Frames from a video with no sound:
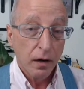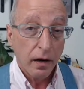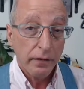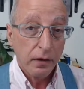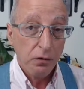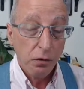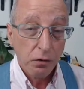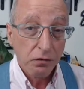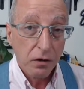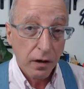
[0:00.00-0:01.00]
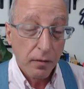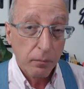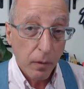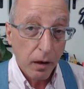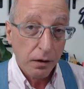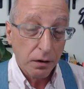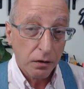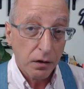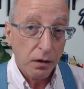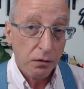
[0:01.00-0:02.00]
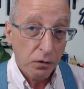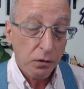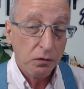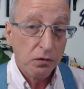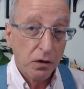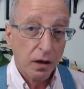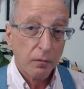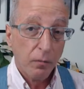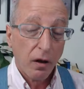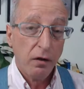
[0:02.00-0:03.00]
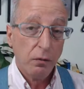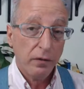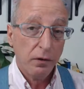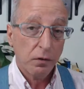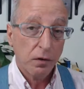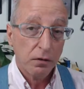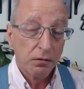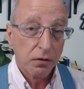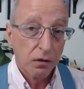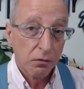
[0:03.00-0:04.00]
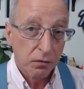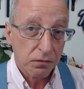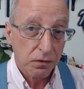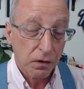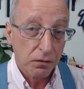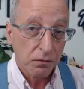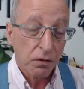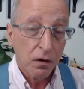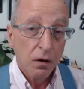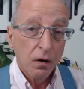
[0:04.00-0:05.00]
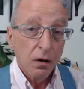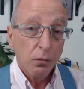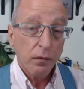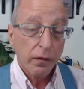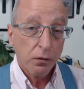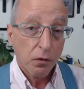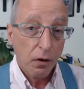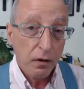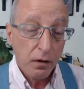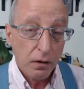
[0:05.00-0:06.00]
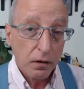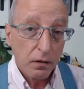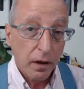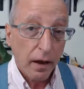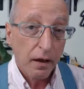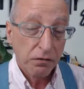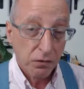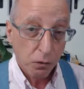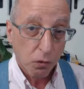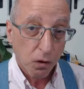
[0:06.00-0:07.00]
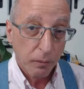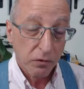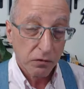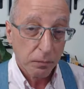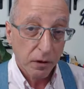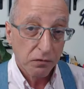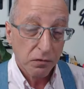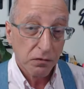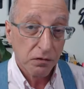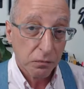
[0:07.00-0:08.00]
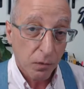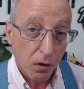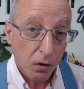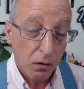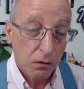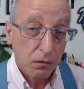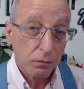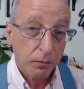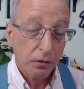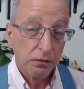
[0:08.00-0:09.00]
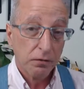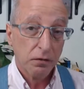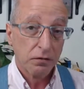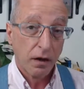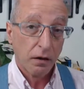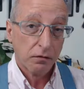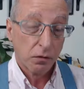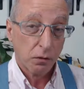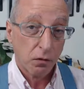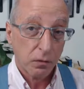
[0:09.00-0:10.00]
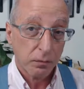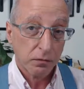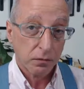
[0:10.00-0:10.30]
And they usually get money. They usually get money when they audit Schedule Cs. When they audit S Corps, especially small business S Corps,